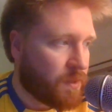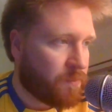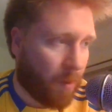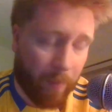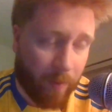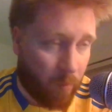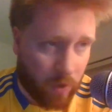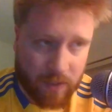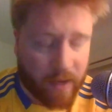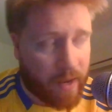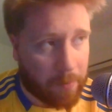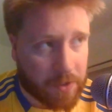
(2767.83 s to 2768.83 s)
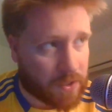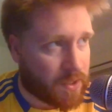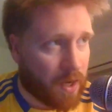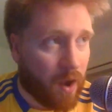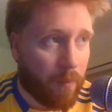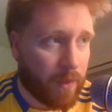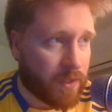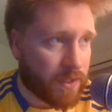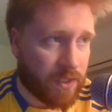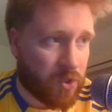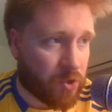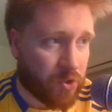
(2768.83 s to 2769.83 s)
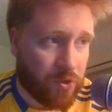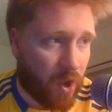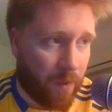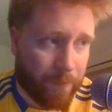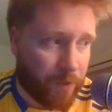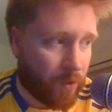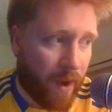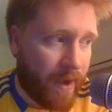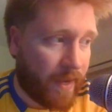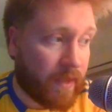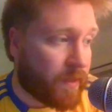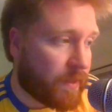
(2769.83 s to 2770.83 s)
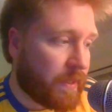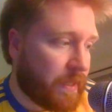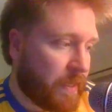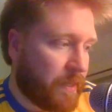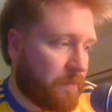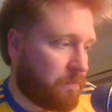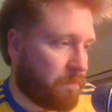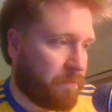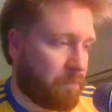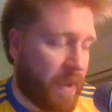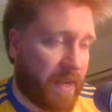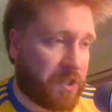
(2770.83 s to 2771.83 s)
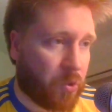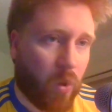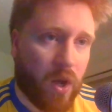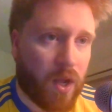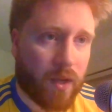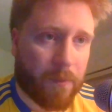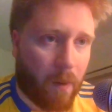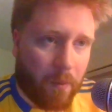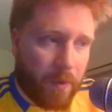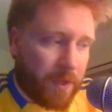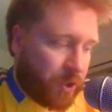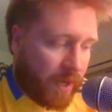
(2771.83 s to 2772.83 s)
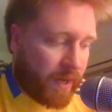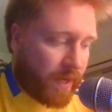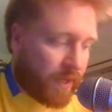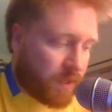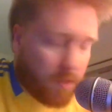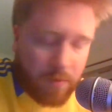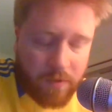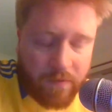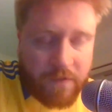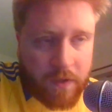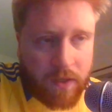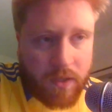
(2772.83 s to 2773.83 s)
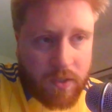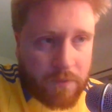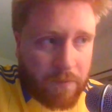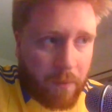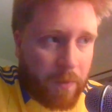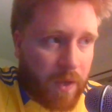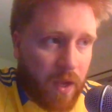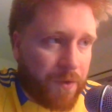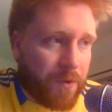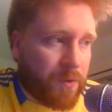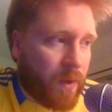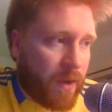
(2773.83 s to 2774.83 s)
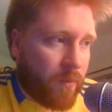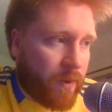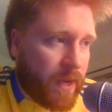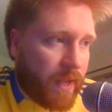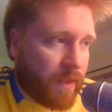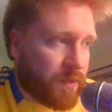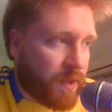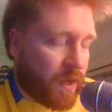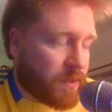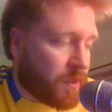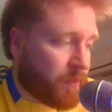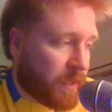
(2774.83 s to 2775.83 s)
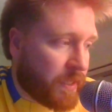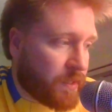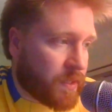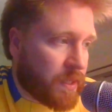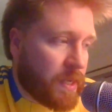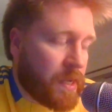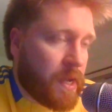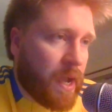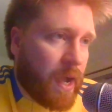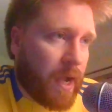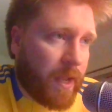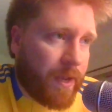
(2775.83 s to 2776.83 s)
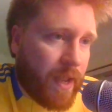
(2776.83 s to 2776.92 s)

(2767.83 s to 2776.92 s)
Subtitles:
probably wasn't able to start because he's just not done any major work probably in training in terms of his fitness. So he probably can't do anywhere near 90 minutes. And